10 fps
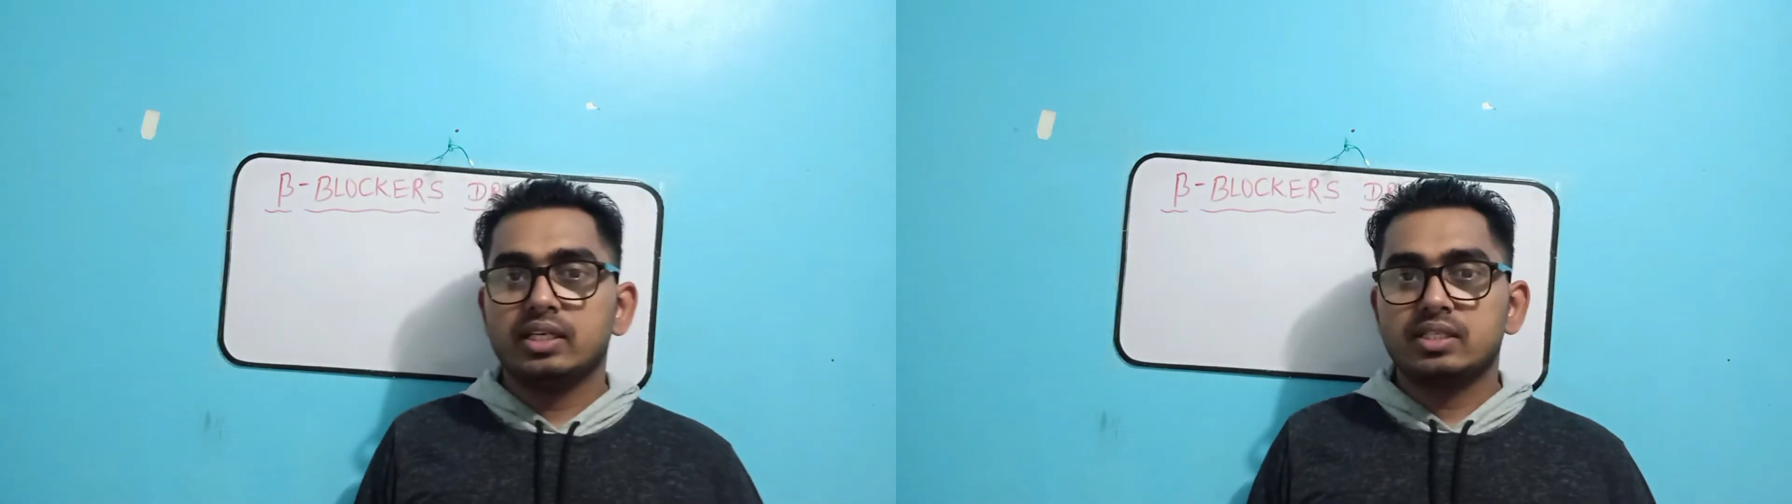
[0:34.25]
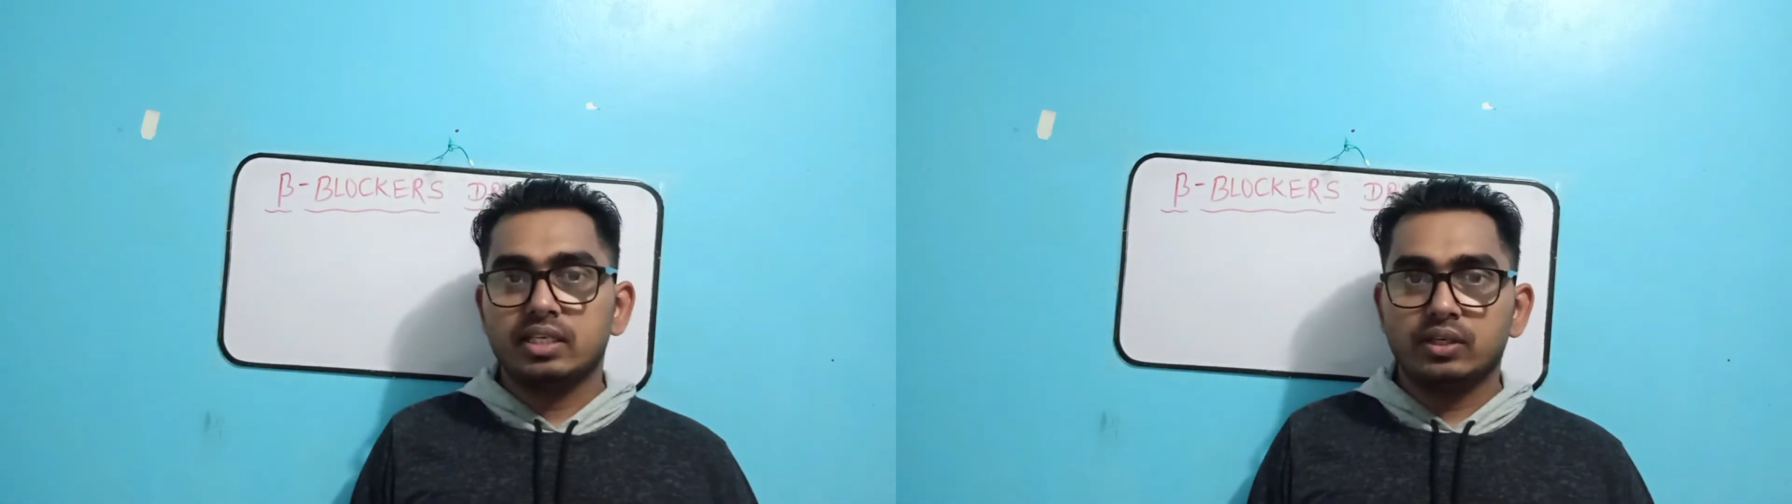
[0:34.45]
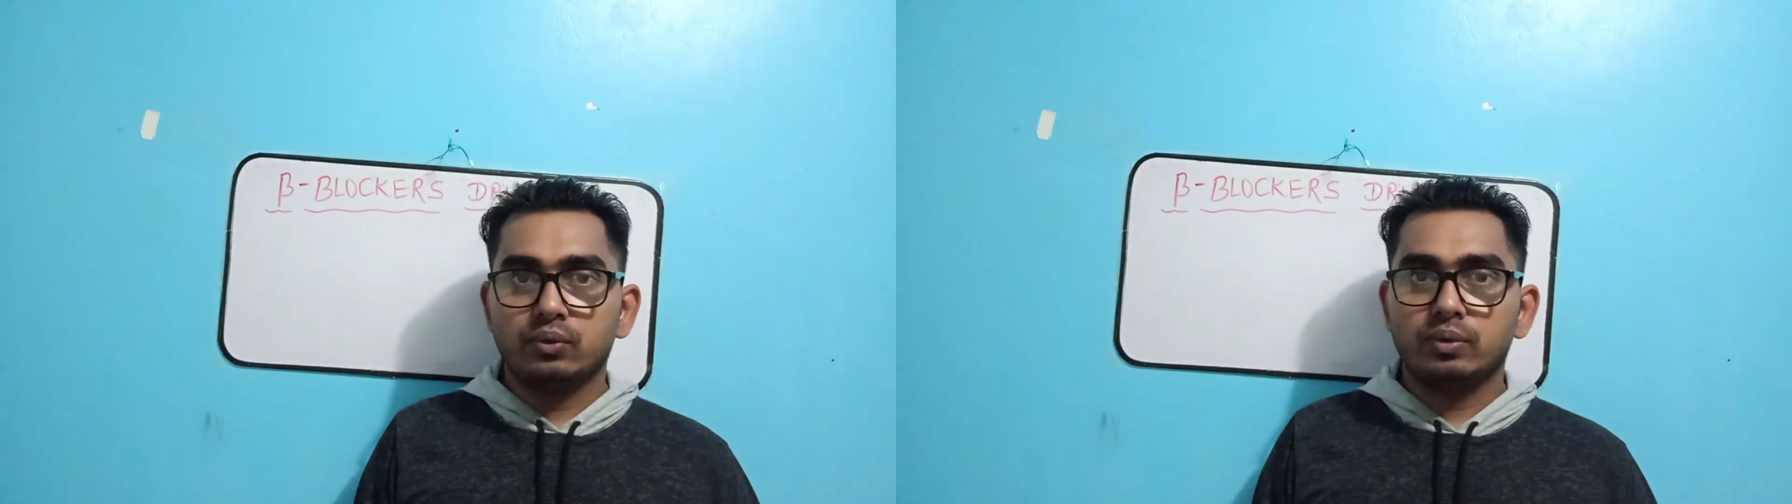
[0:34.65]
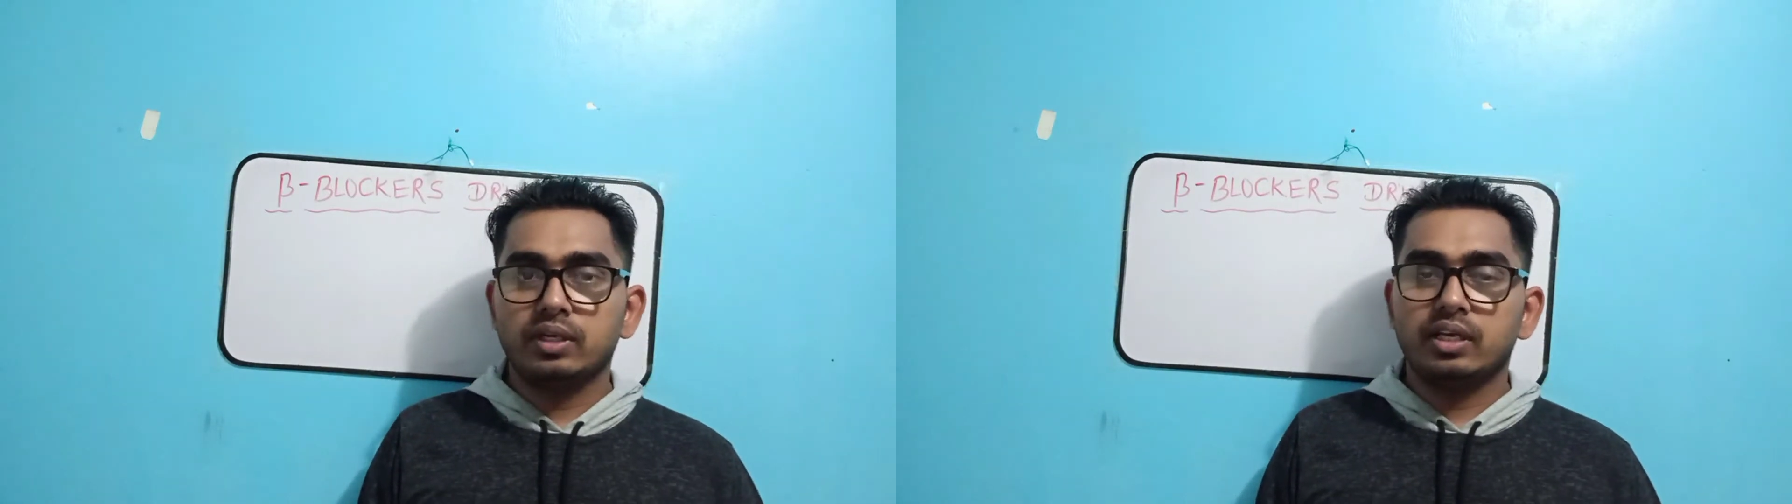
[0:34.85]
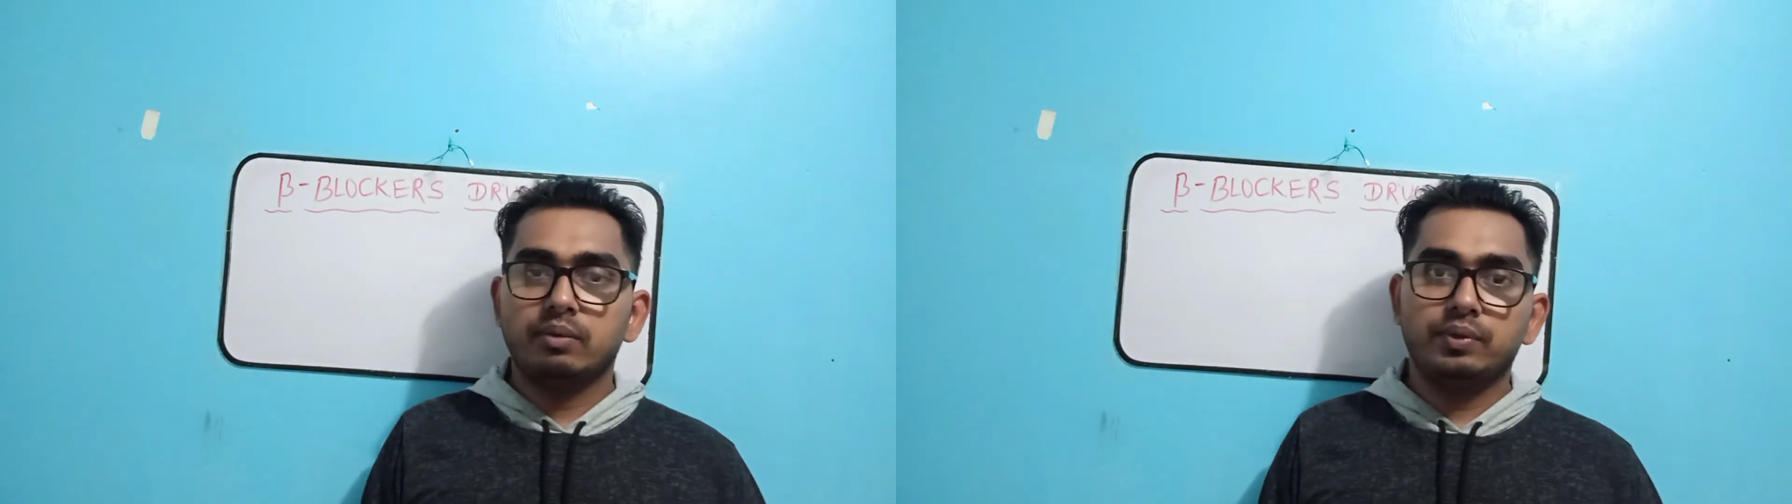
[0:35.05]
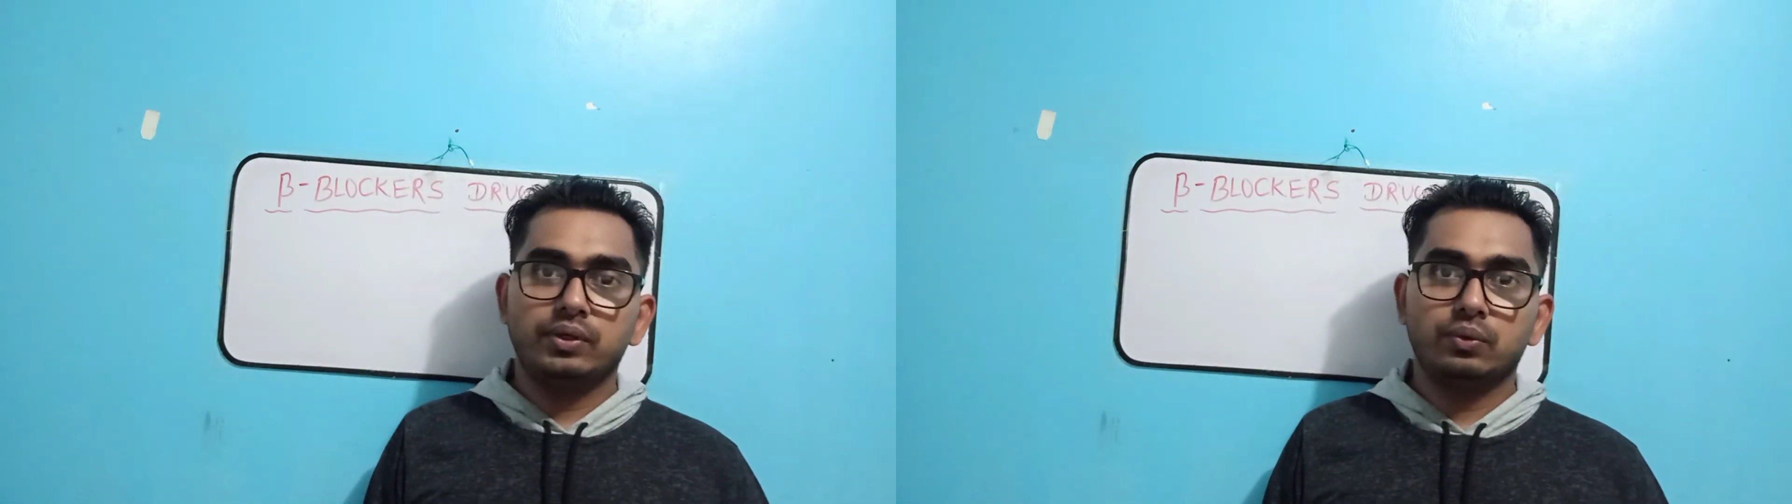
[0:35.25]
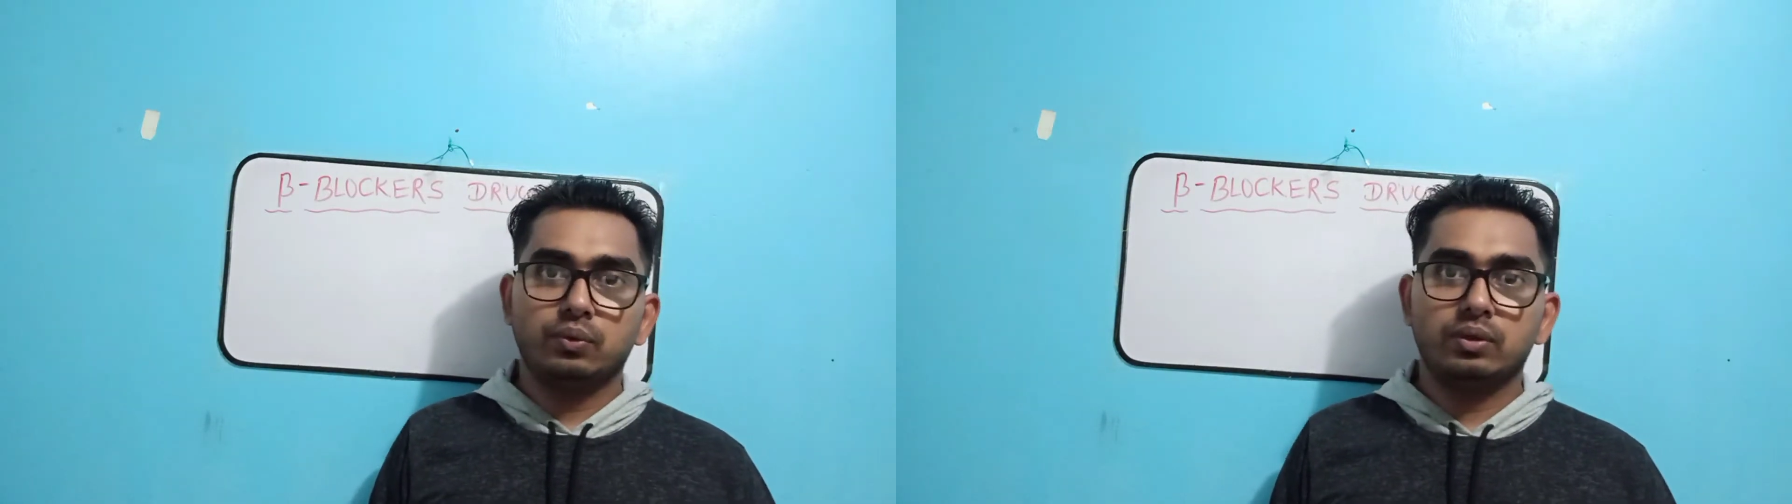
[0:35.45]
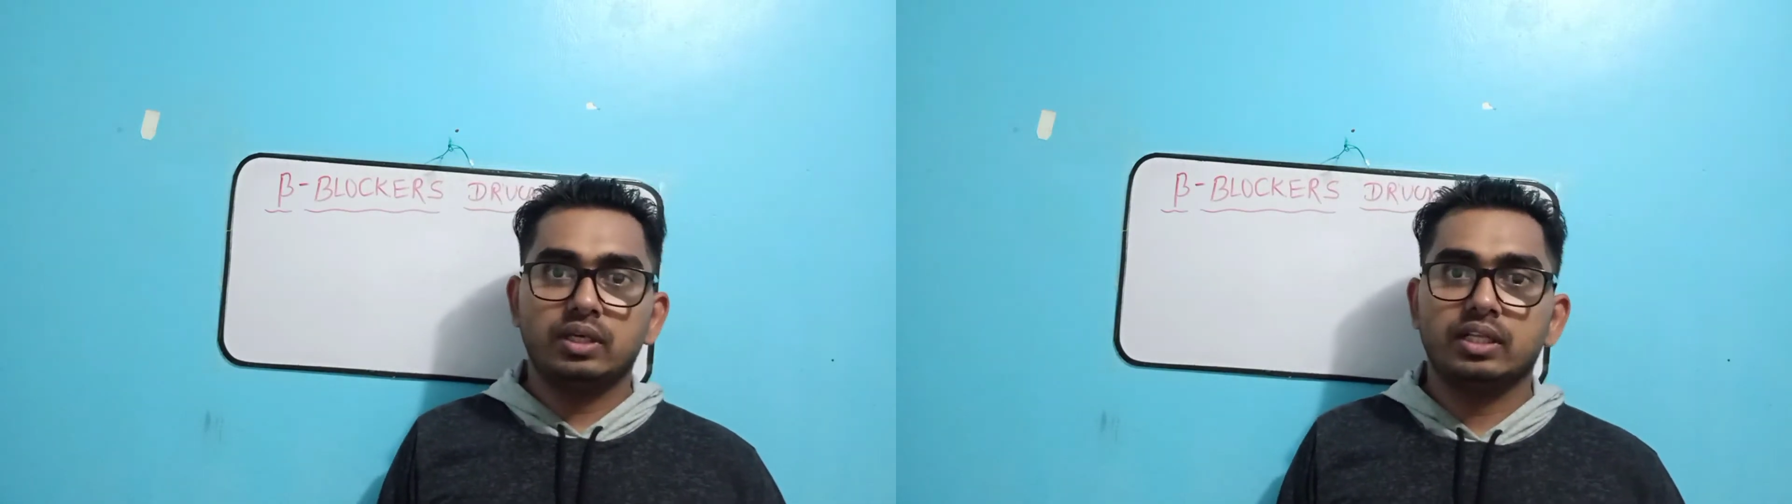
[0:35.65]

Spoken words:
SA node, AV node